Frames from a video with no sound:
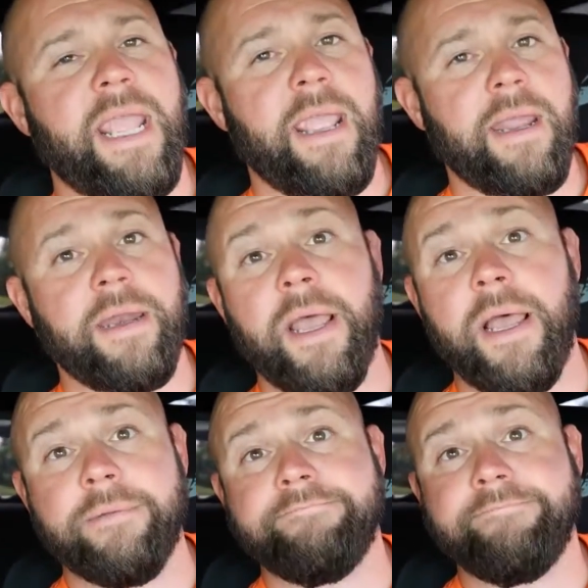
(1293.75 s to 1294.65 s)
And
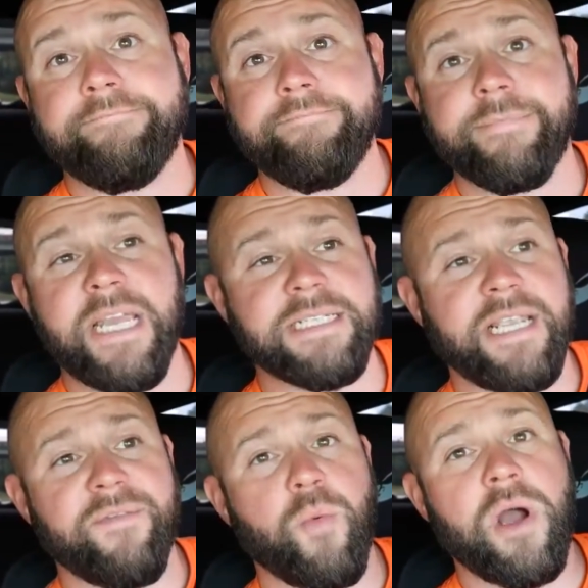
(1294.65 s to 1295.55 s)
thanks
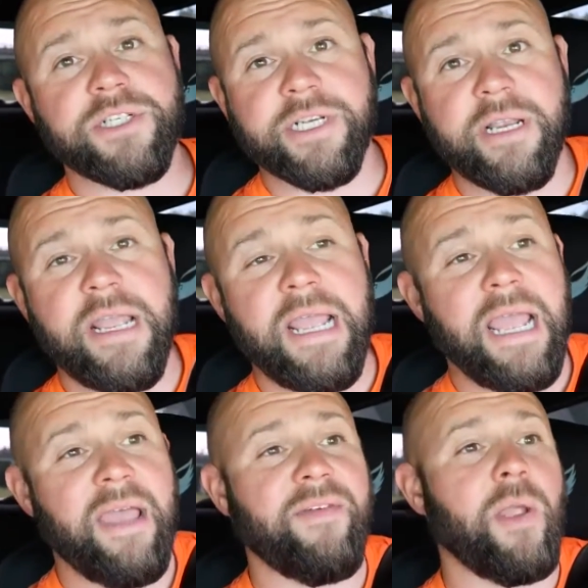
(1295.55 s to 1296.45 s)
again for watching.
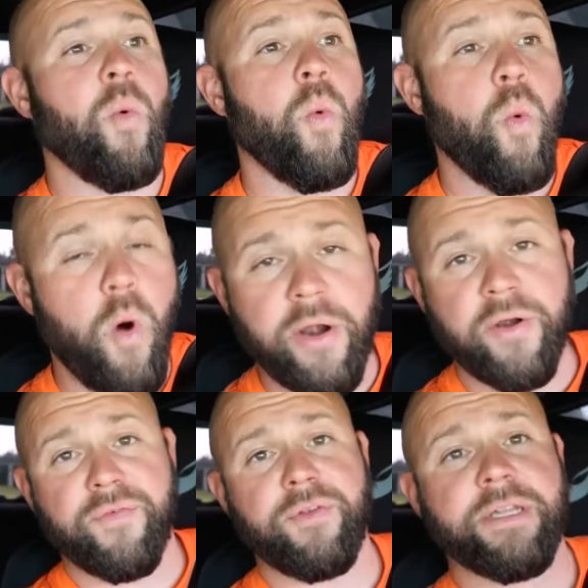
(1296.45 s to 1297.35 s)
Have a
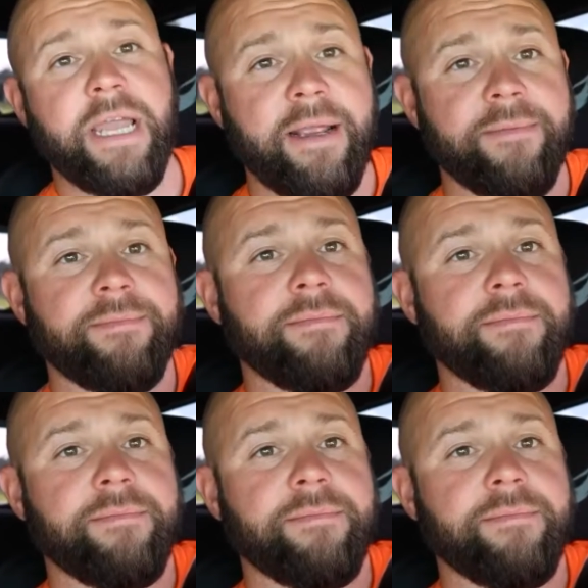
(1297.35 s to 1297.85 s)
wonderful day.